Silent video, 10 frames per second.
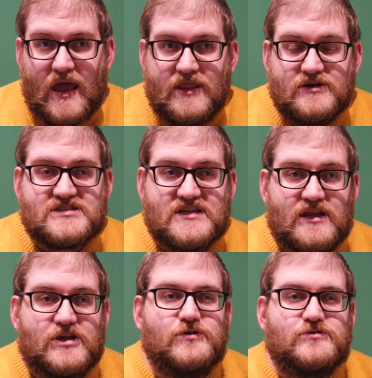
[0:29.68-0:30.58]
there's
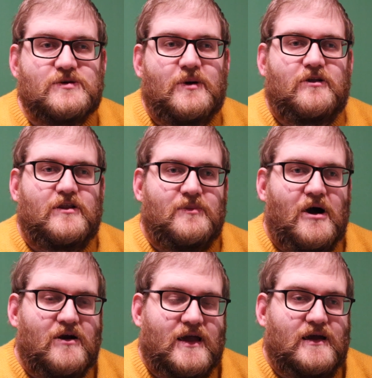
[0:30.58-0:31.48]
still a huge amount of the
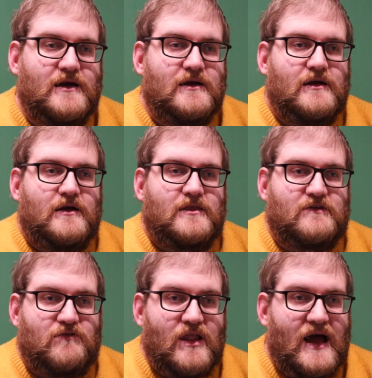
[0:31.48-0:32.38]
market
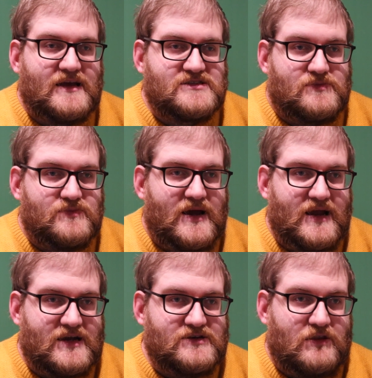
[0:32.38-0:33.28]
that relies on
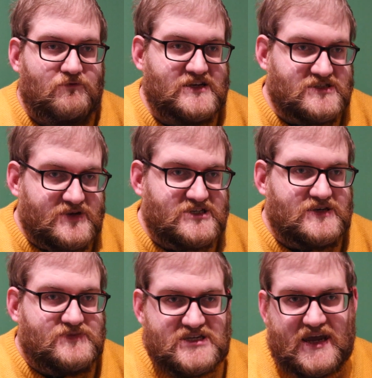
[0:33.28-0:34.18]
buying a reasonably
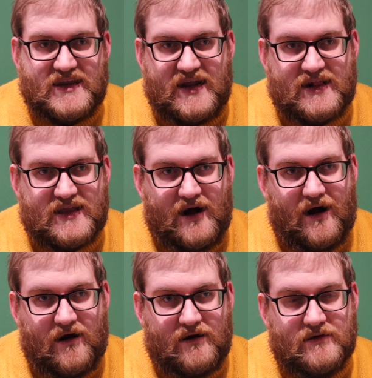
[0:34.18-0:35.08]
cheap second-hand
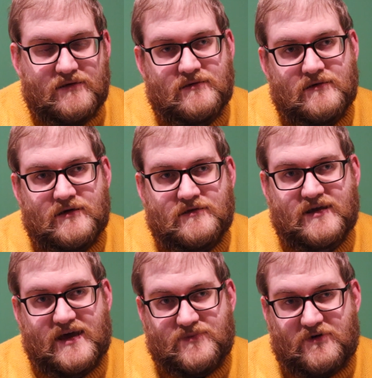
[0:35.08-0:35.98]
car to
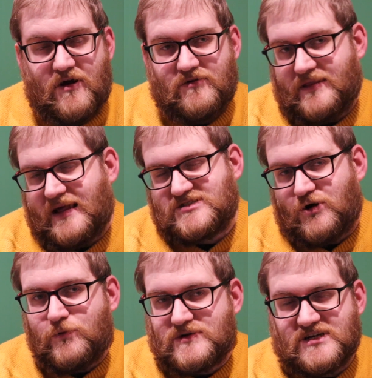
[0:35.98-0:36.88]
get them around, and that's
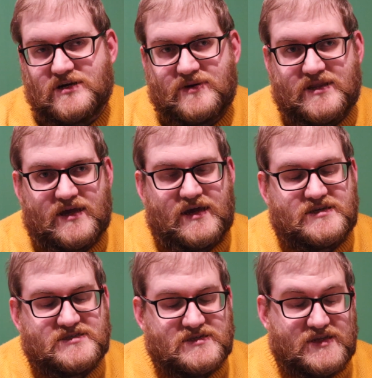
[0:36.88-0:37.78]
always going to be the
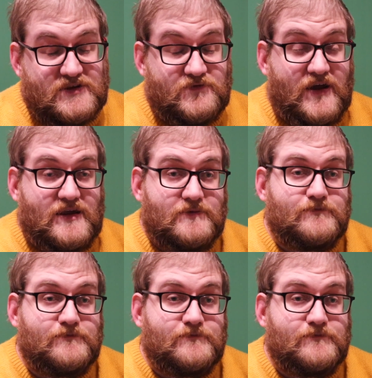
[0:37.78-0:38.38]
case, and that's fine.